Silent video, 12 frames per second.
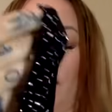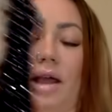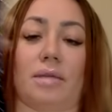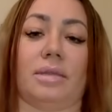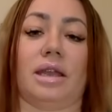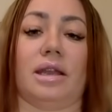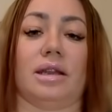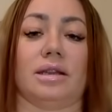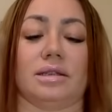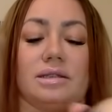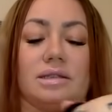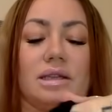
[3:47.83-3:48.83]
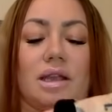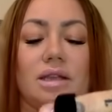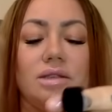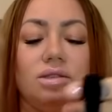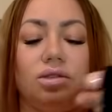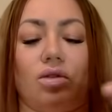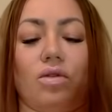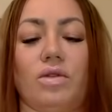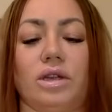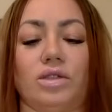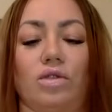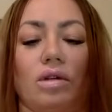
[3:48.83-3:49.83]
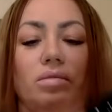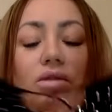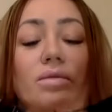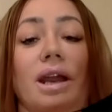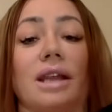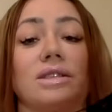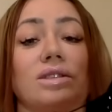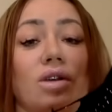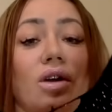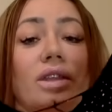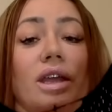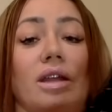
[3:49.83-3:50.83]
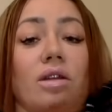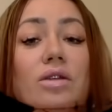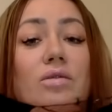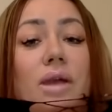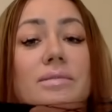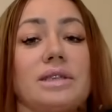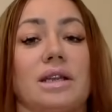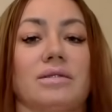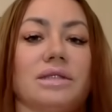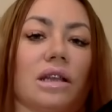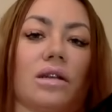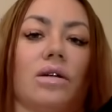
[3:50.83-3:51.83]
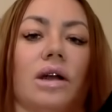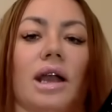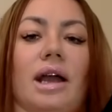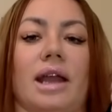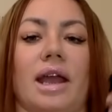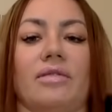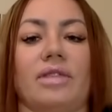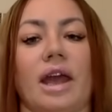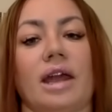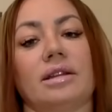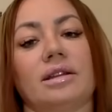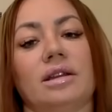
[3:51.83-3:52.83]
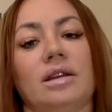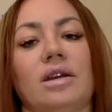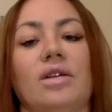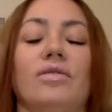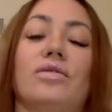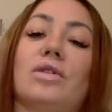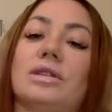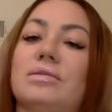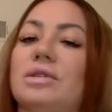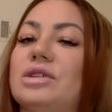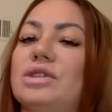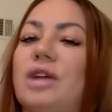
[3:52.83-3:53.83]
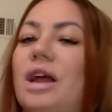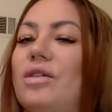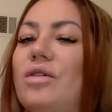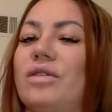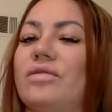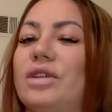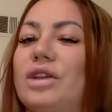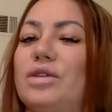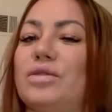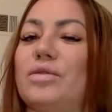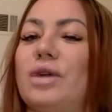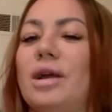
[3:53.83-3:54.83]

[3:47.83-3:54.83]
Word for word: I mean, this is like so adorable. When I saw that on the website, I was like, oh, I gotta have that. Of course, I'm gonna try it on for you.